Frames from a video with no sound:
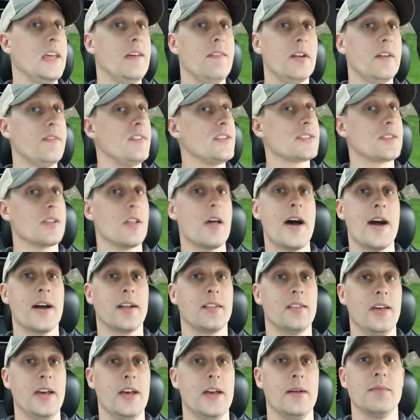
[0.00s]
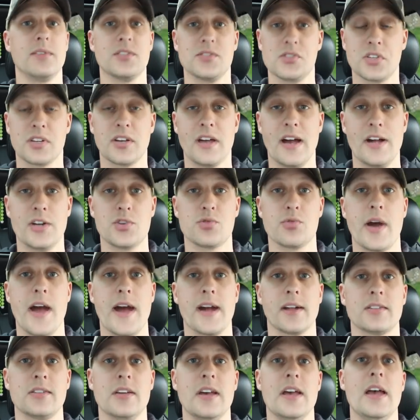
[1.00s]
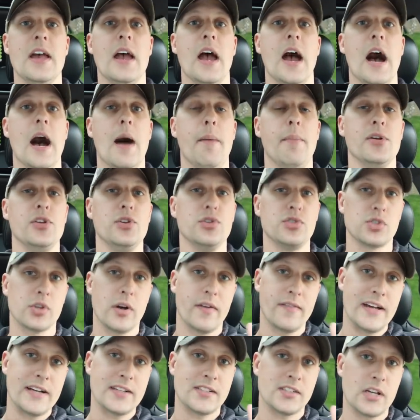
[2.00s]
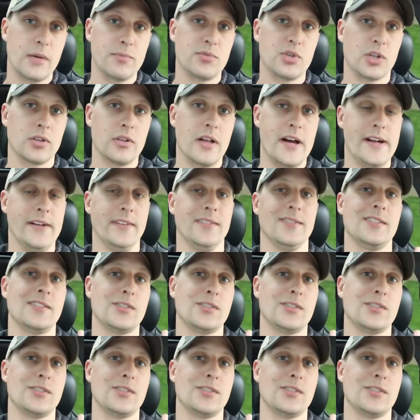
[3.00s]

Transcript: even if it's locked in because of the contract, but you still have that subject line.